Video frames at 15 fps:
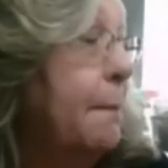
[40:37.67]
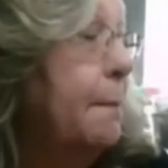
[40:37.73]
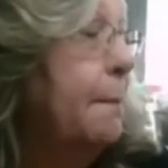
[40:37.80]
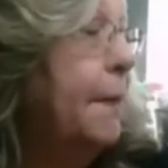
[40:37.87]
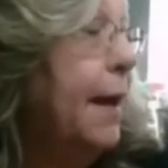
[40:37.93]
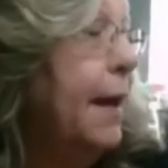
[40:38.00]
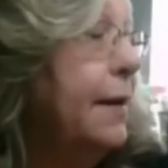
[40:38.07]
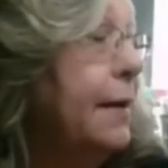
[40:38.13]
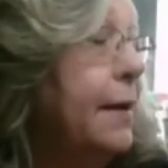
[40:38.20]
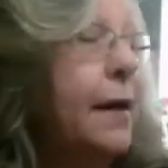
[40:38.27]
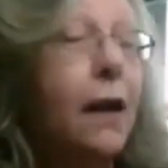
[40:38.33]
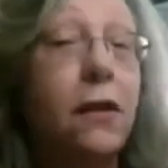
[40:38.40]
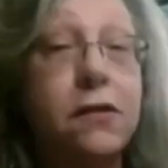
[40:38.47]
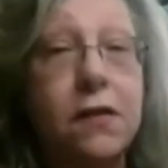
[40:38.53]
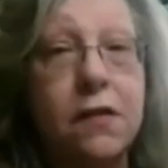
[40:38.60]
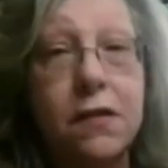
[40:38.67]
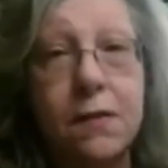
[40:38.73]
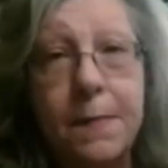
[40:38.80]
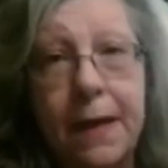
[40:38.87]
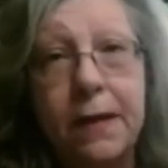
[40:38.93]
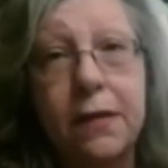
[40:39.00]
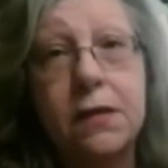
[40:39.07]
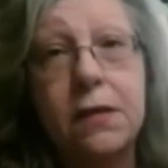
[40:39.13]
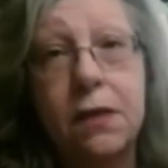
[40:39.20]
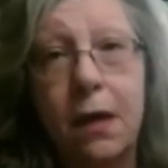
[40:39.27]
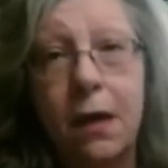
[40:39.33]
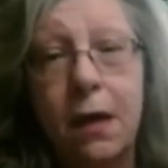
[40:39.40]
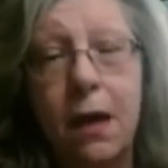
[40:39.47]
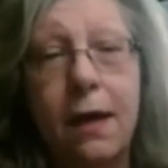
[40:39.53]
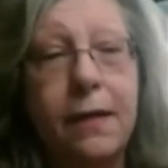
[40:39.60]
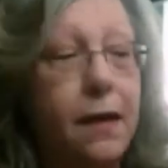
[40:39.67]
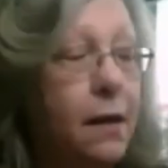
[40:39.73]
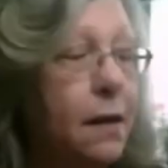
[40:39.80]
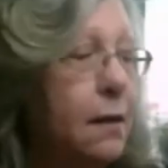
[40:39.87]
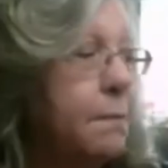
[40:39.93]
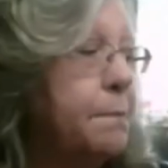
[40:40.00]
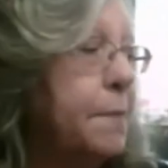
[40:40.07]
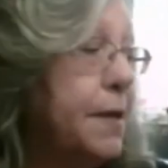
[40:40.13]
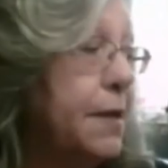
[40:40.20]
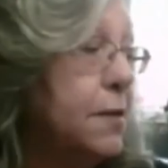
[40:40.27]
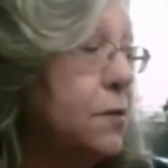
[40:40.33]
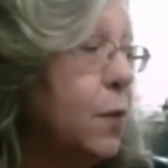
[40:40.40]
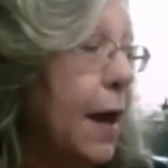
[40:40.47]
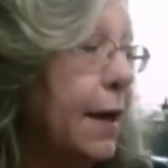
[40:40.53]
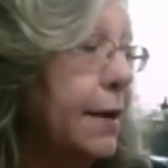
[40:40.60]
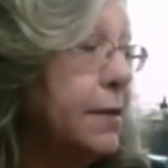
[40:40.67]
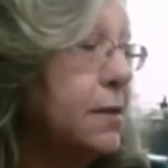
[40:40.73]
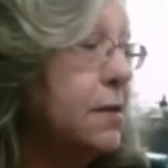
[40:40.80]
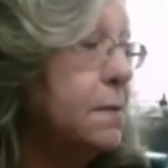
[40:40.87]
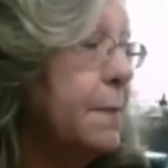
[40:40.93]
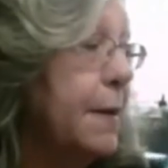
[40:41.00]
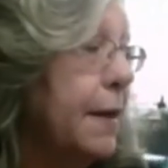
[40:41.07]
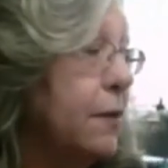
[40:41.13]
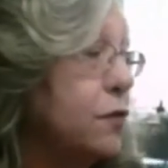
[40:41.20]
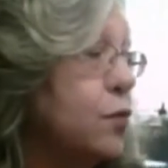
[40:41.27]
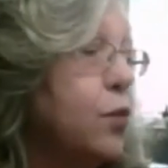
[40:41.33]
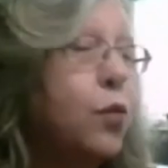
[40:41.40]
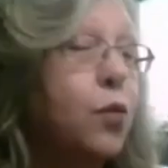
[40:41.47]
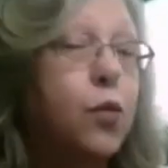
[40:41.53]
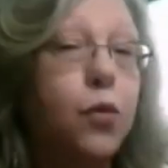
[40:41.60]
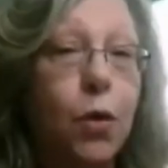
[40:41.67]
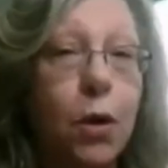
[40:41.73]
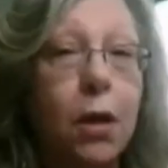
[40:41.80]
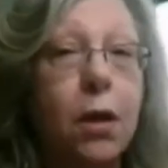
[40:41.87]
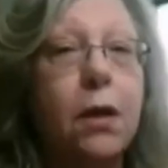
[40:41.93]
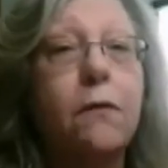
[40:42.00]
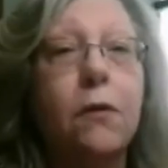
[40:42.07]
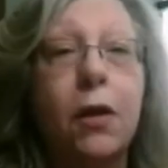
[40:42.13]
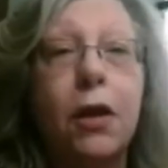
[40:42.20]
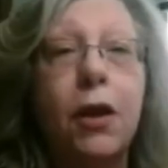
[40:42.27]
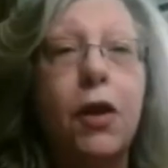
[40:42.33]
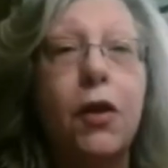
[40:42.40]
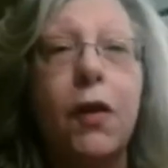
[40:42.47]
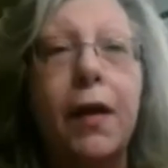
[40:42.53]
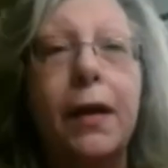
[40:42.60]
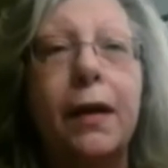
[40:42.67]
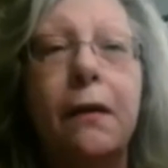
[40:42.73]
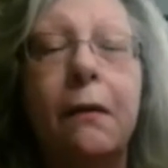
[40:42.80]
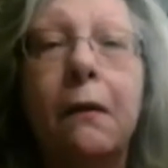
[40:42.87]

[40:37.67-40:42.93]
But it also smells good. I think beeswax smells really, really good.